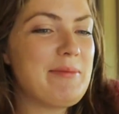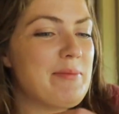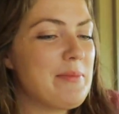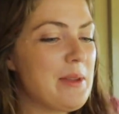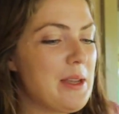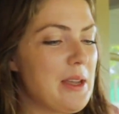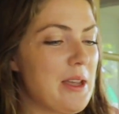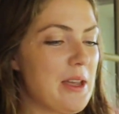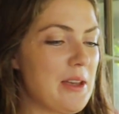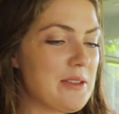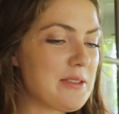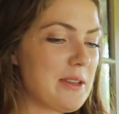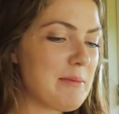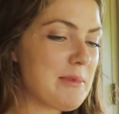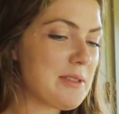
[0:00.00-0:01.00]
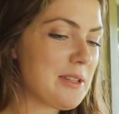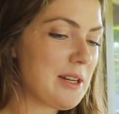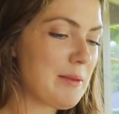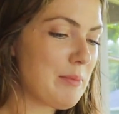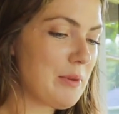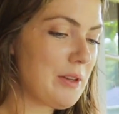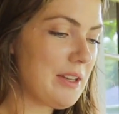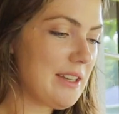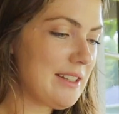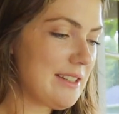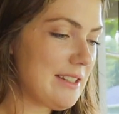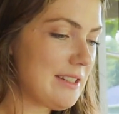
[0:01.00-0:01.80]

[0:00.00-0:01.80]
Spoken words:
So I'm just gonna put